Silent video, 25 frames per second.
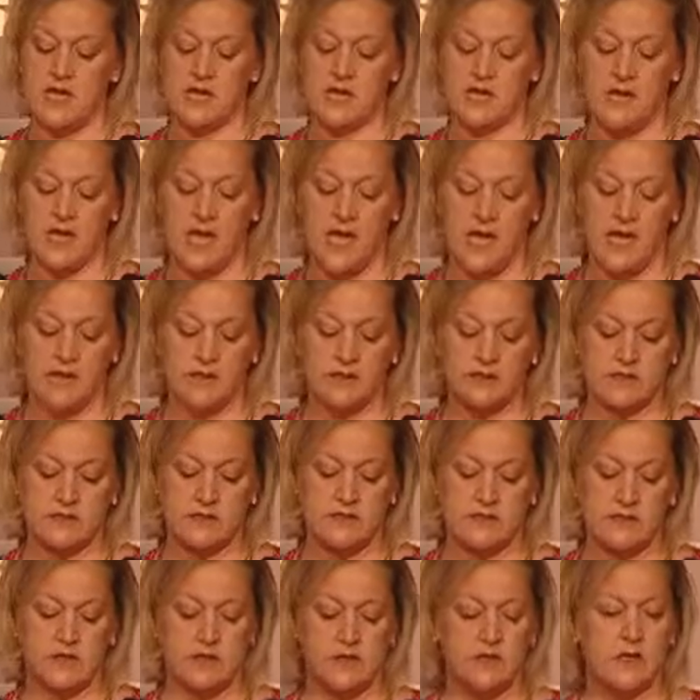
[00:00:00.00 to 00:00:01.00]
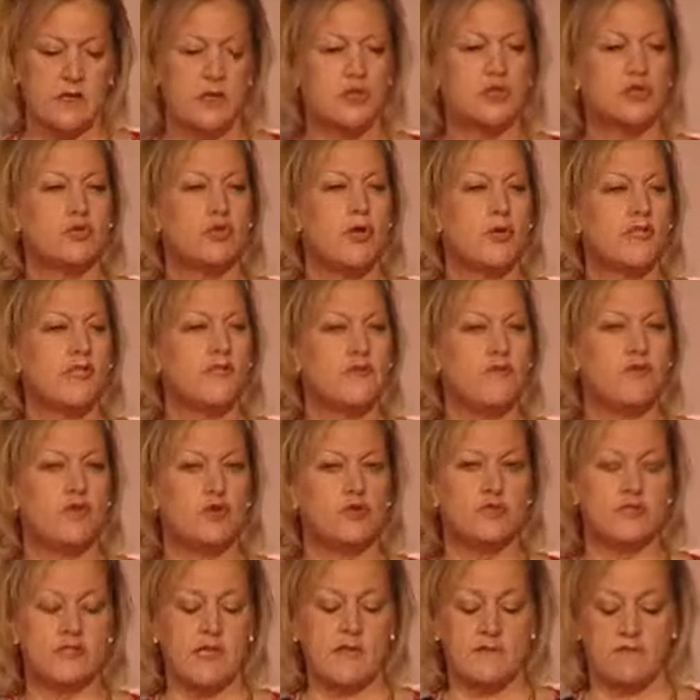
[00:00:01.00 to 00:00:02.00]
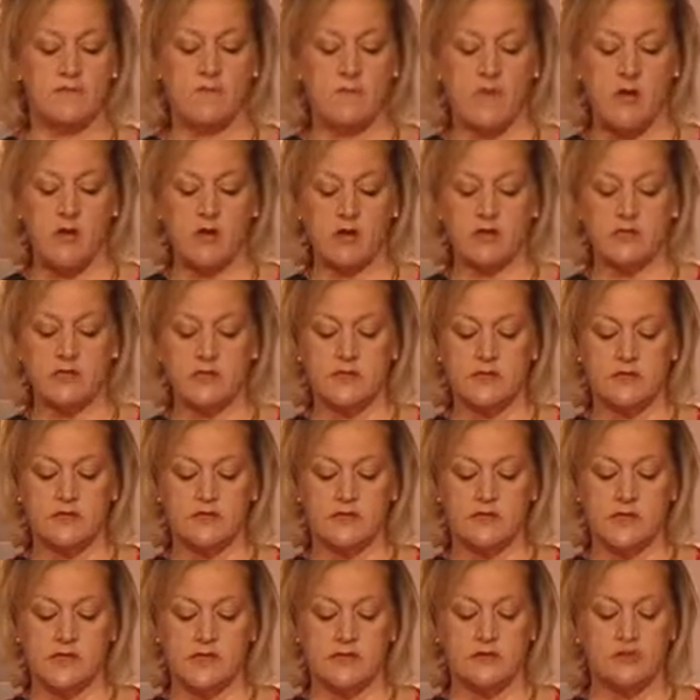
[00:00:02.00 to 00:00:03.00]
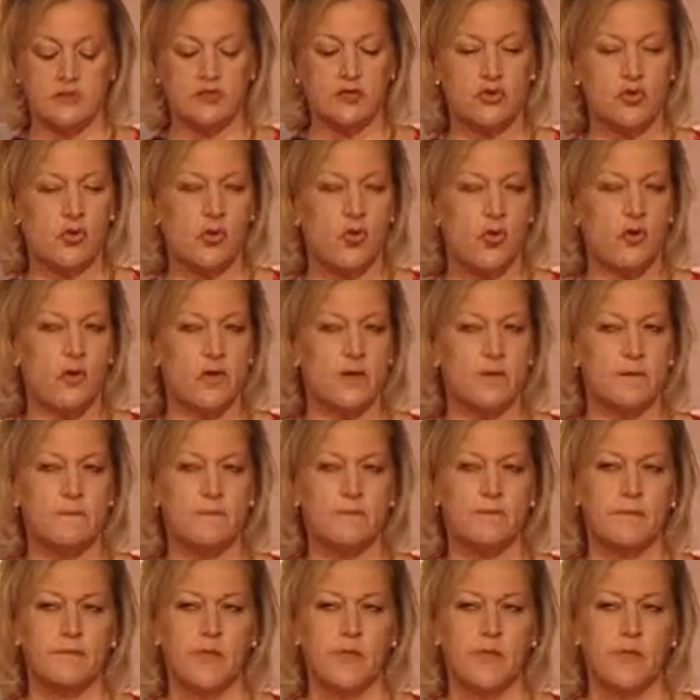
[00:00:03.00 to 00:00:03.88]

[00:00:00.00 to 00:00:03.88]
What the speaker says: day and night, 24/7 marketing for the installer.